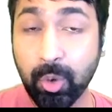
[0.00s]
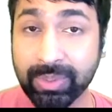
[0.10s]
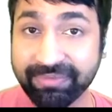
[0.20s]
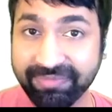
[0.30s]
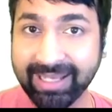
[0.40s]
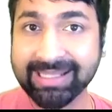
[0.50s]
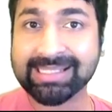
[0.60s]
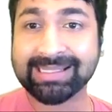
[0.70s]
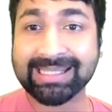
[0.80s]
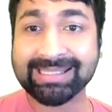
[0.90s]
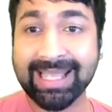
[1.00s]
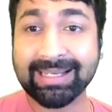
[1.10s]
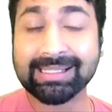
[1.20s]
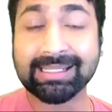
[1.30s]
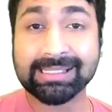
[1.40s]
We find that
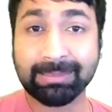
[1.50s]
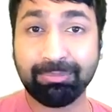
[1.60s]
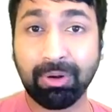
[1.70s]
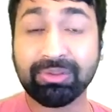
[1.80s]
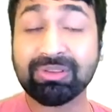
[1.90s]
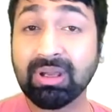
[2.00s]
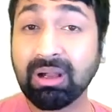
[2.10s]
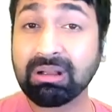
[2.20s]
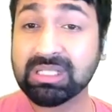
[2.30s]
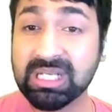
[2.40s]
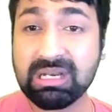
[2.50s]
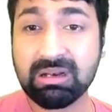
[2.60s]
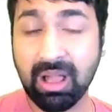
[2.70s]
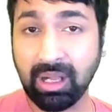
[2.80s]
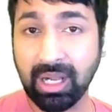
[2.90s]
Senet can support 13